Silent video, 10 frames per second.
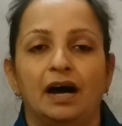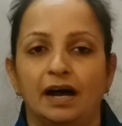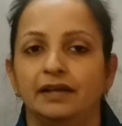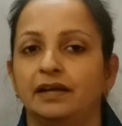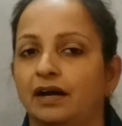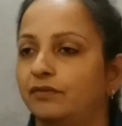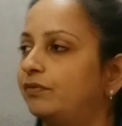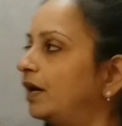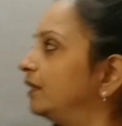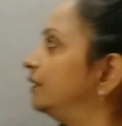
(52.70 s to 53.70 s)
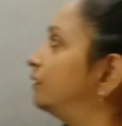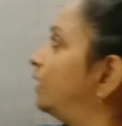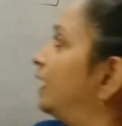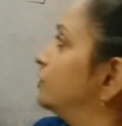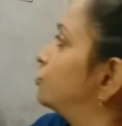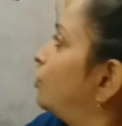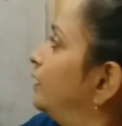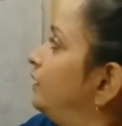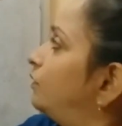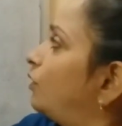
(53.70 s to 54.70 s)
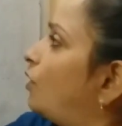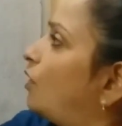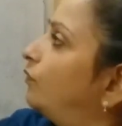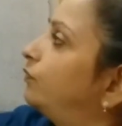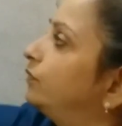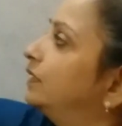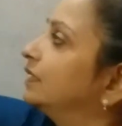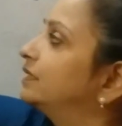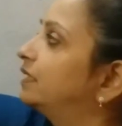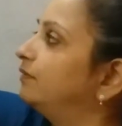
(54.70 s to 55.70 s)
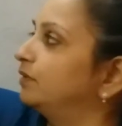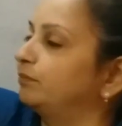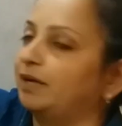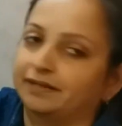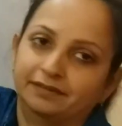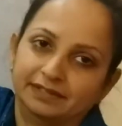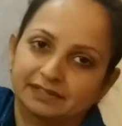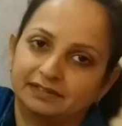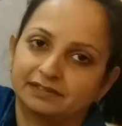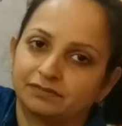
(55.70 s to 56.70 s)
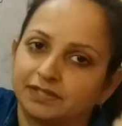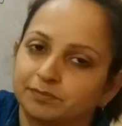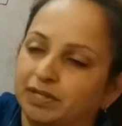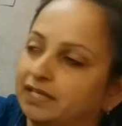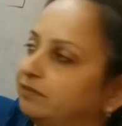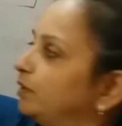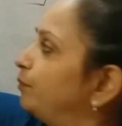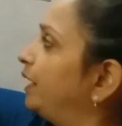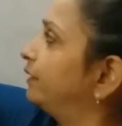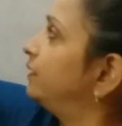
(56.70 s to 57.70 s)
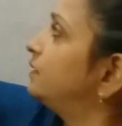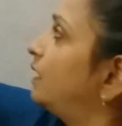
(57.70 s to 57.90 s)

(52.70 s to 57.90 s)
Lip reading: I have find the adjoint of this given matrix. This was my given matrix